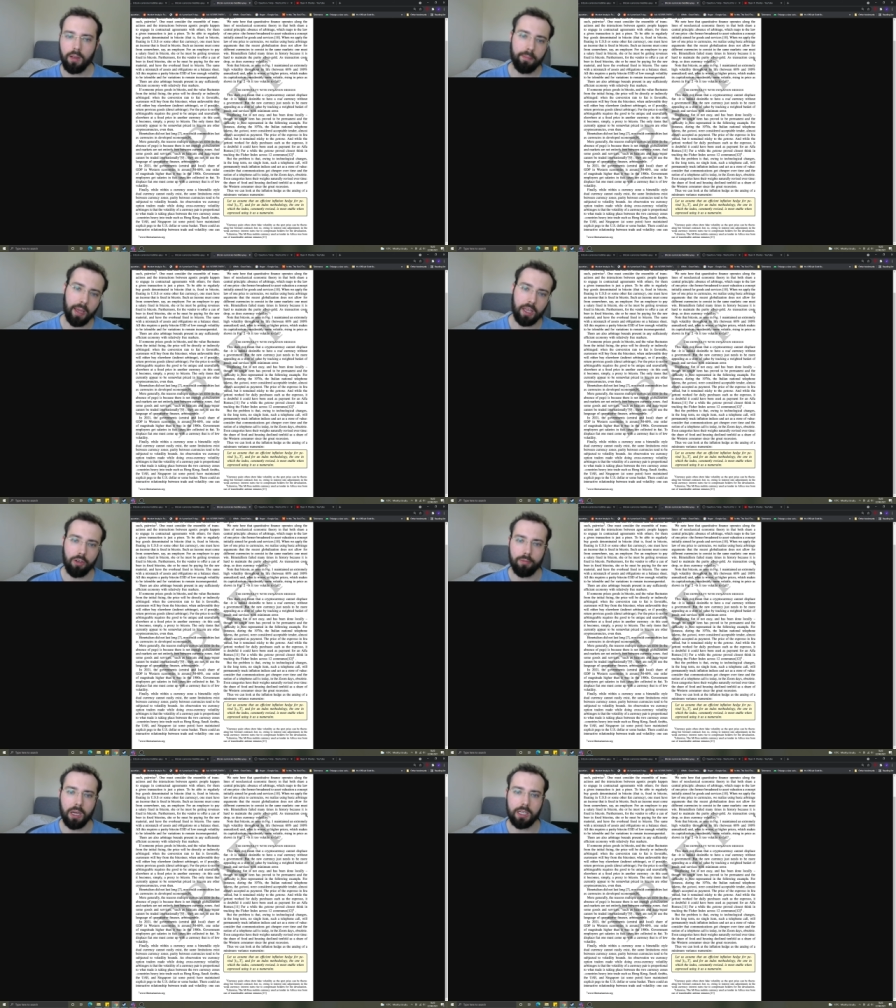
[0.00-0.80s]
make
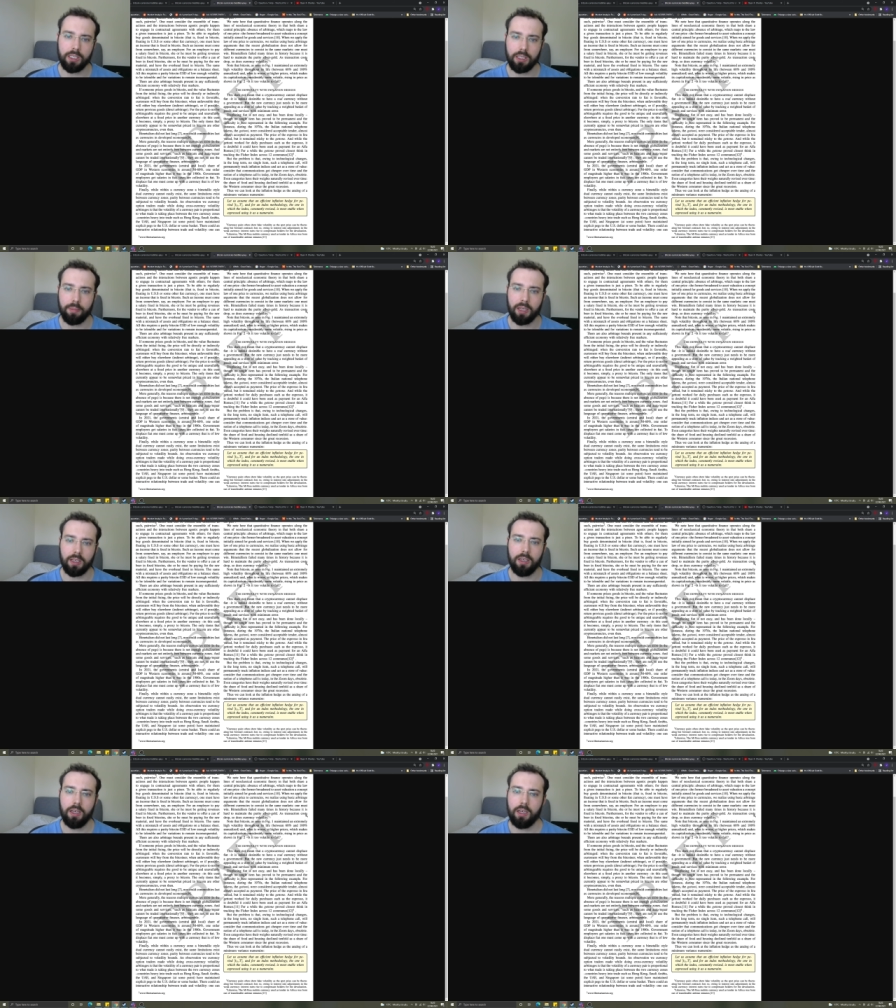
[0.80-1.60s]
you buy into something
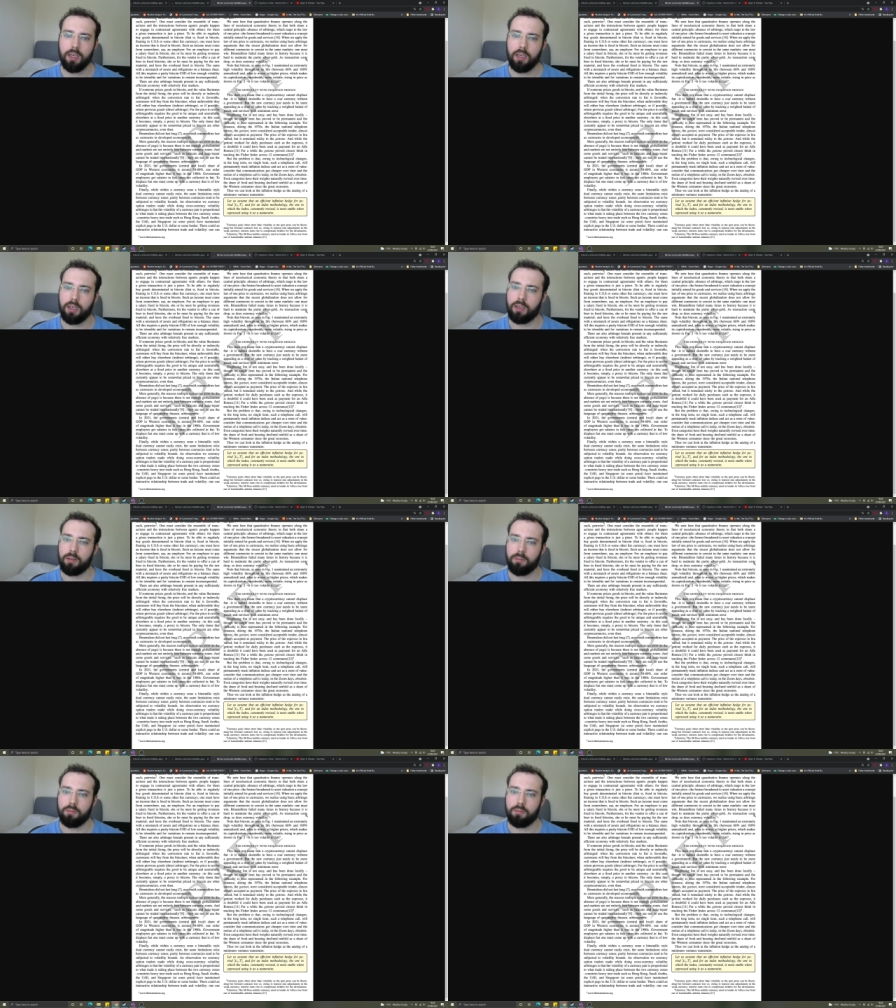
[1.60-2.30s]
um,